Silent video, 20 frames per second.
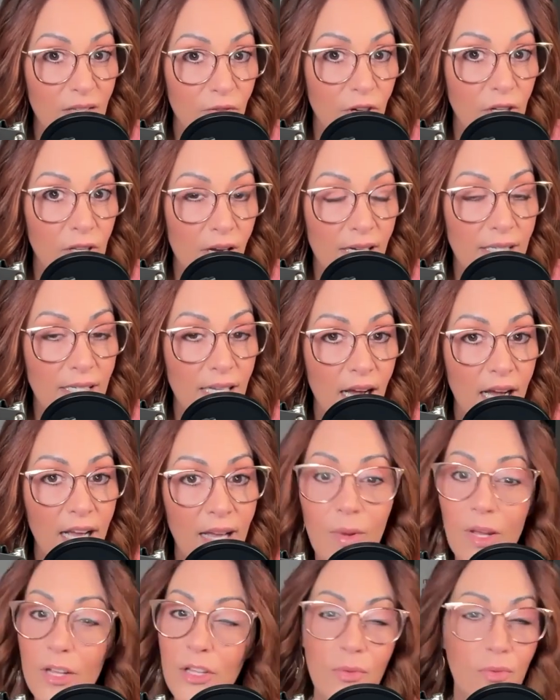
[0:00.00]
for a long time
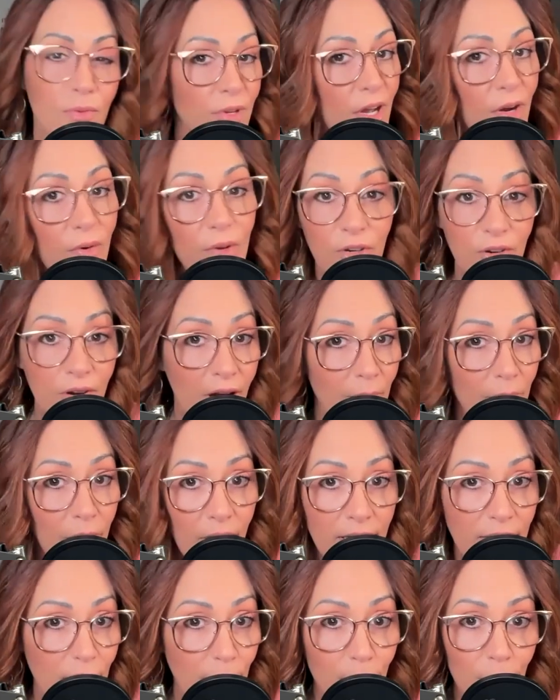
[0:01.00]
and you know you're not
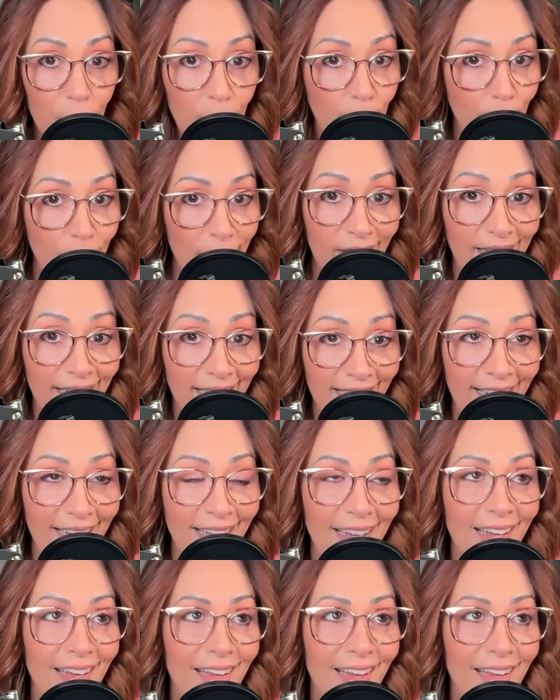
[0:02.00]
priced appropriately,